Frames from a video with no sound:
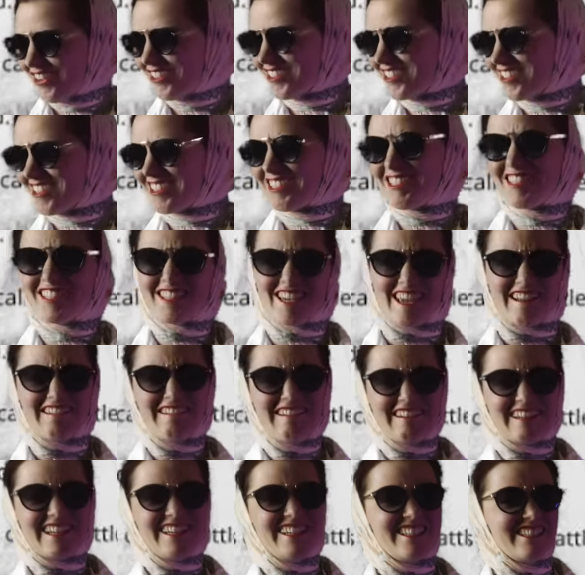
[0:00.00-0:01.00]

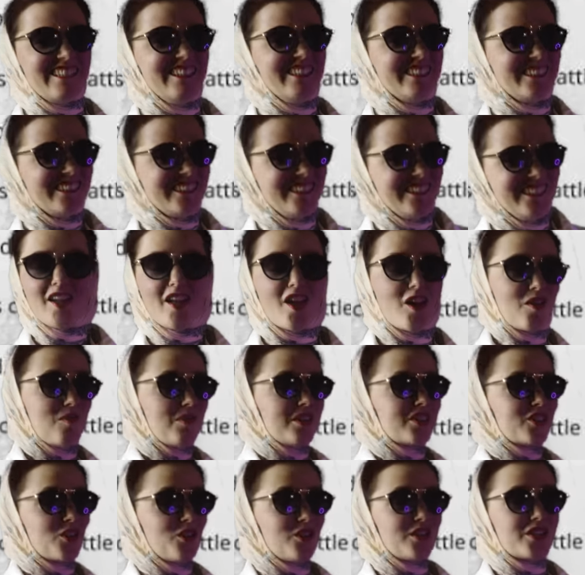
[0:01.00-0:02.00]
condescending. Um,
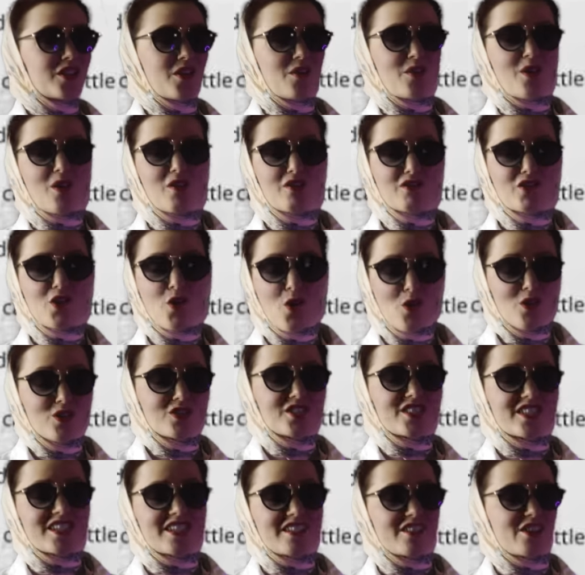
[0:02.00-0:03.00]
it's also, of
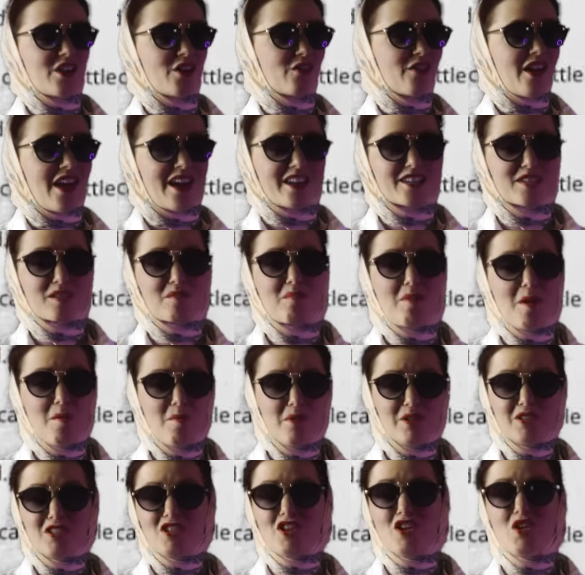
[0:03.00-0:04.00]
course, incorrect. Like,
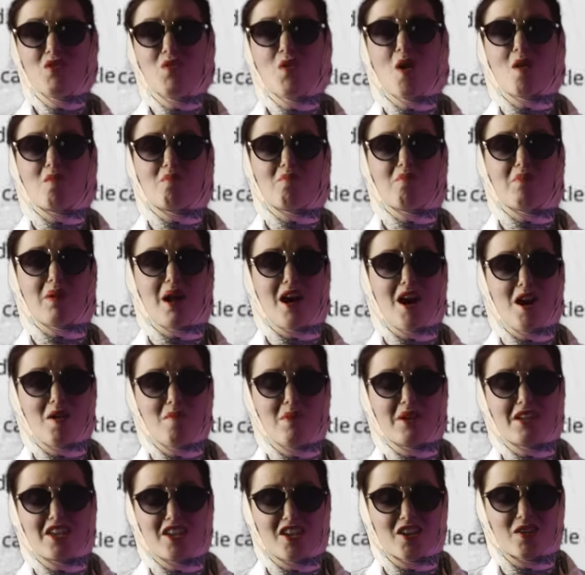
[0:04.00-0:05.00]
people knew what
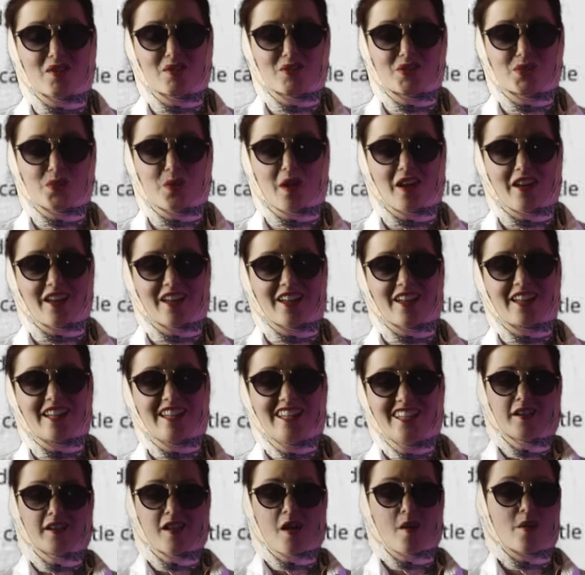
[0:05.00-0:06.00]
barbecues were.
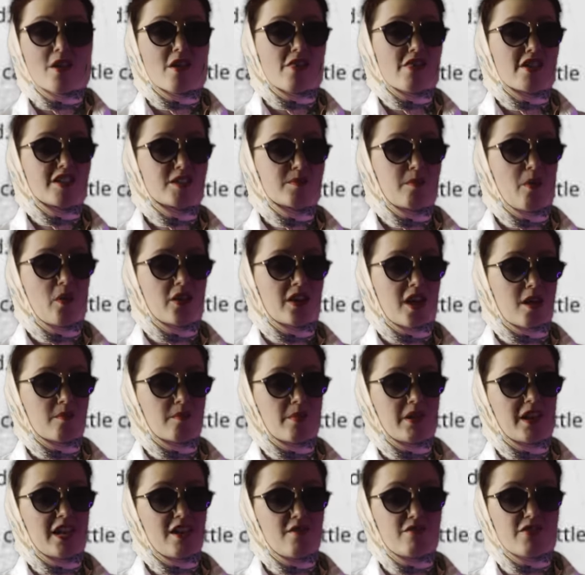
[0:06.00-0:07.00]
I mean, at this point, I
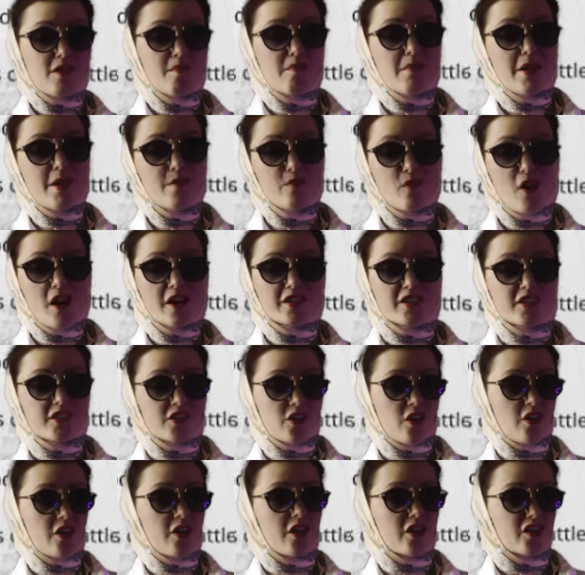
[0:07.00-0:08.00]
believe the meme writer's
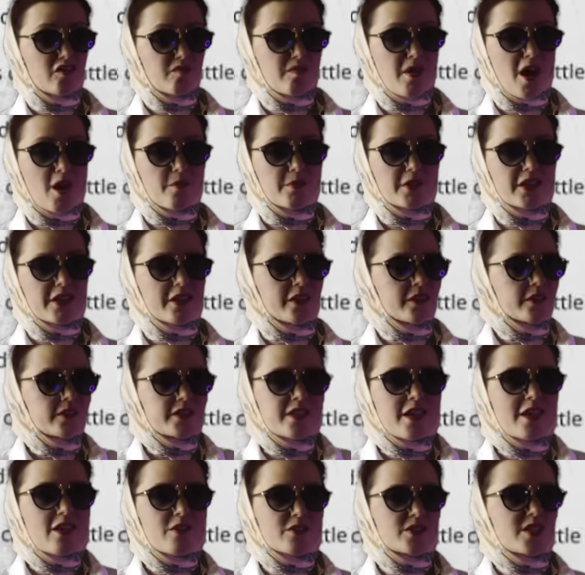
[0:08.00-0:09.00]
not heard of barbecues.
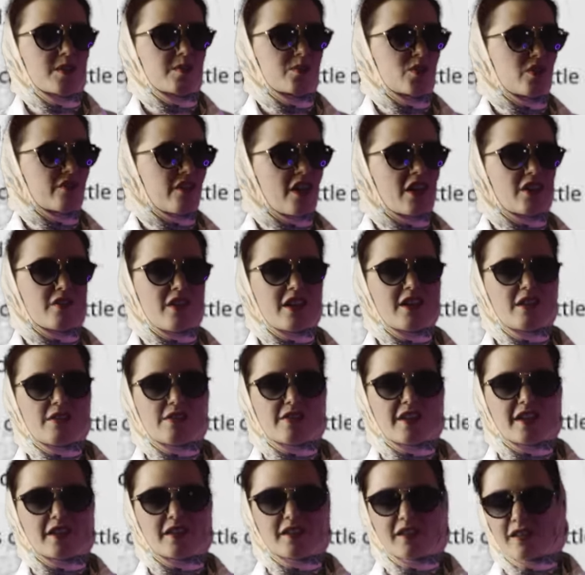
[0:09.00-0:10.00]
They don't seem to have heard of
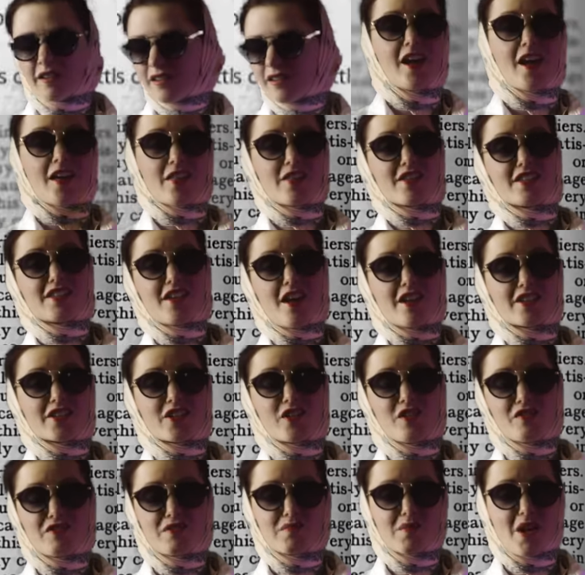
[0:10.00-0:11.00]
anything. Like, this
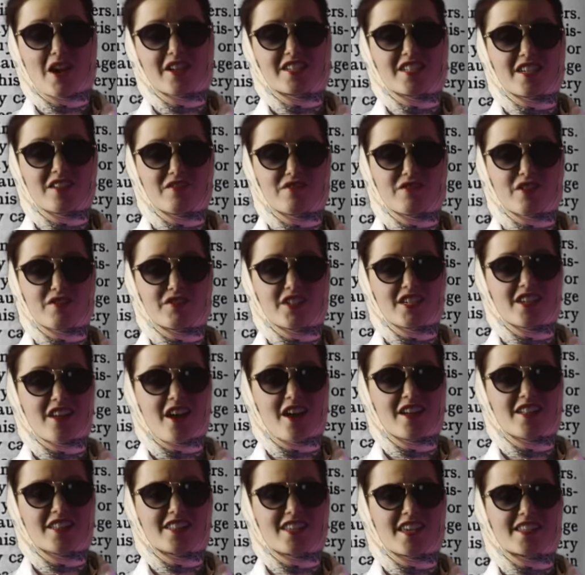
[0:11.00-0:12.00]
article from
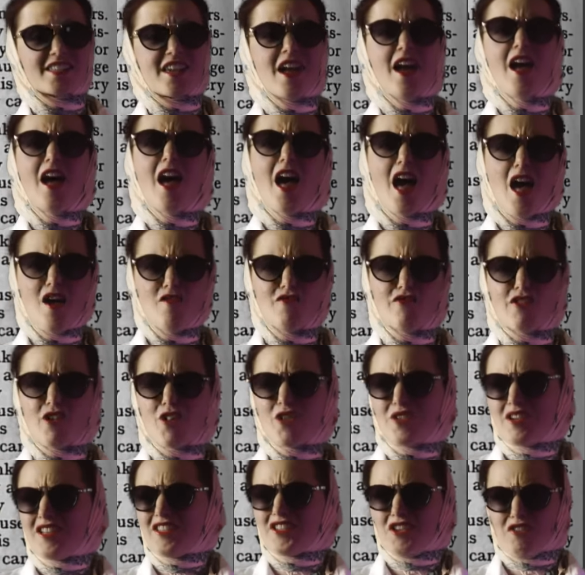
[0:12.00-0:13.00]
1959 says
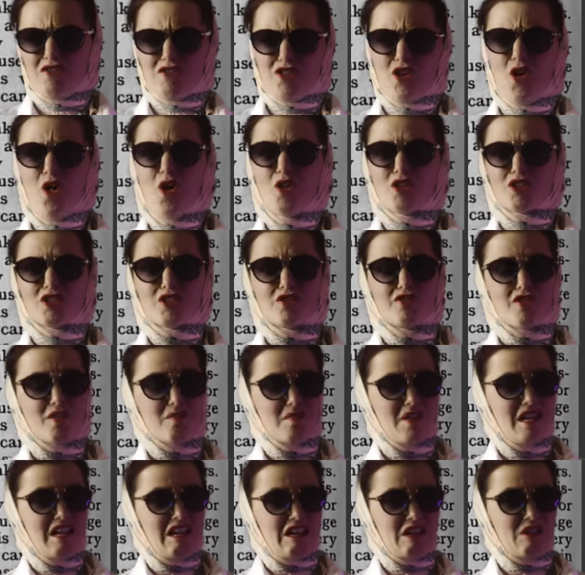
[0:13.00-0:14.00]
everyone is, of course,
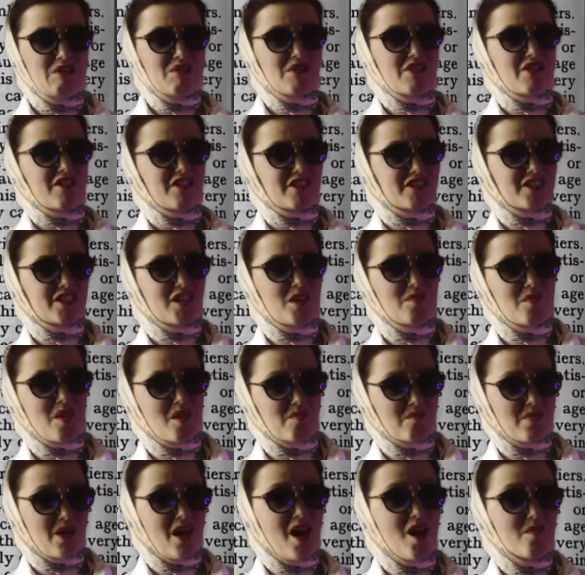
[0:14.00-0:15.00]
familiar with the summer
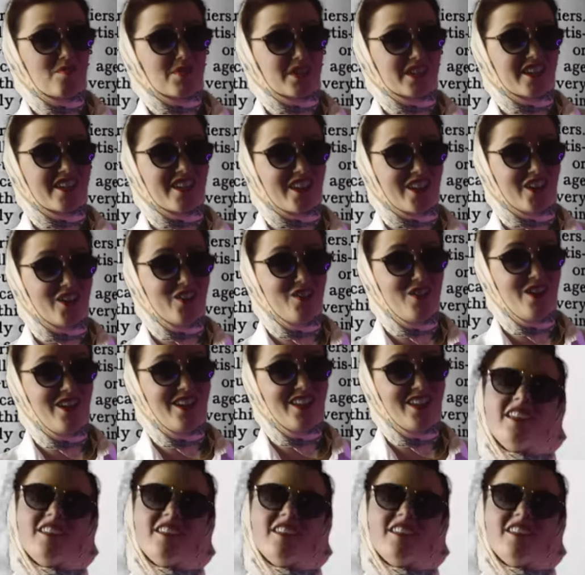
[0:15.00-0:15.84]
barbecue.